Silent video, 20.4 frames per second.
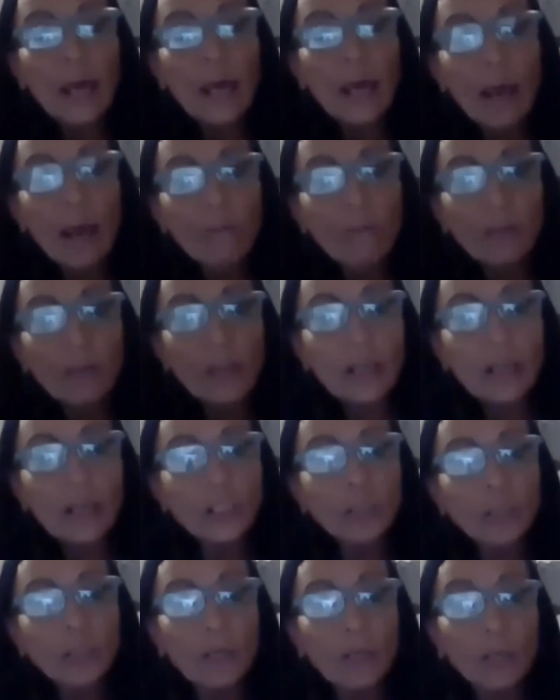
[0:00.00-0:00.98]
Everything
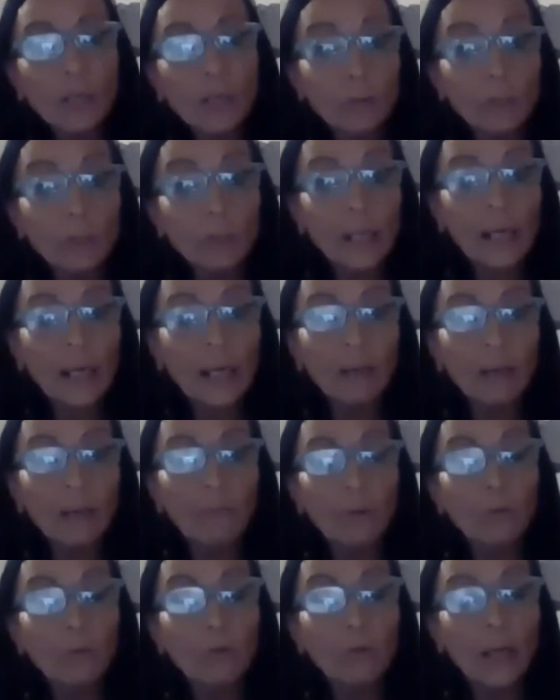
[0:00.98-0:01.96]
should be used, and
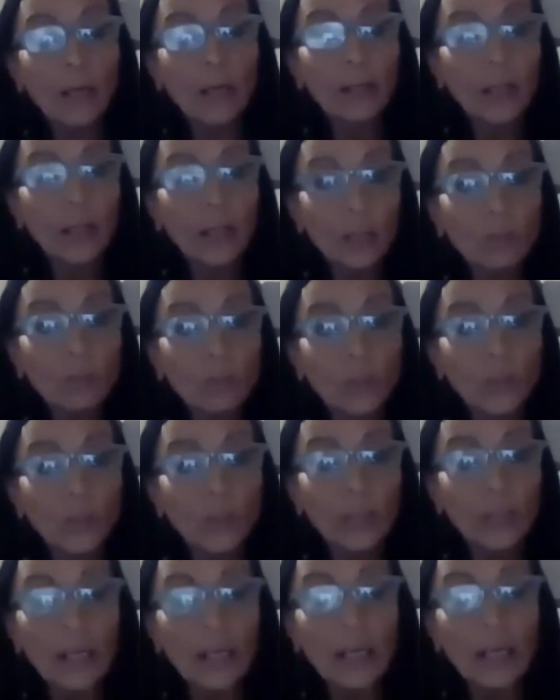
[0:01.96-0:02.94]
if you kill it, you
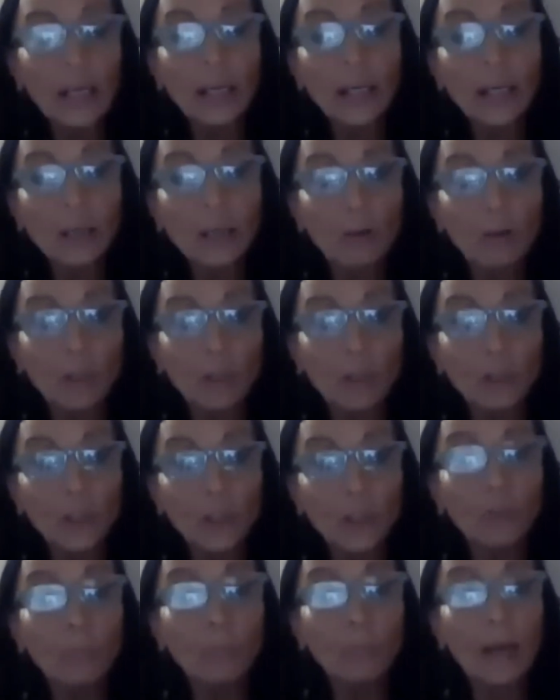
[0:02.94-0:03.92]
should eat it, or you
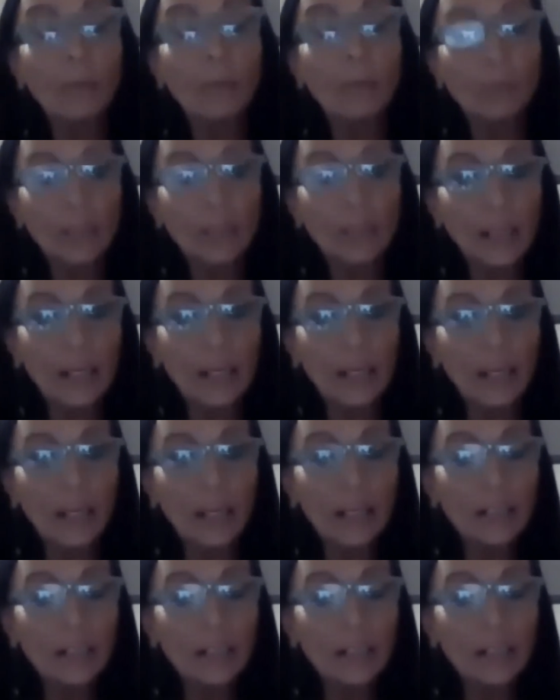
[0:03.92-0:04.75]
should be able to eat it.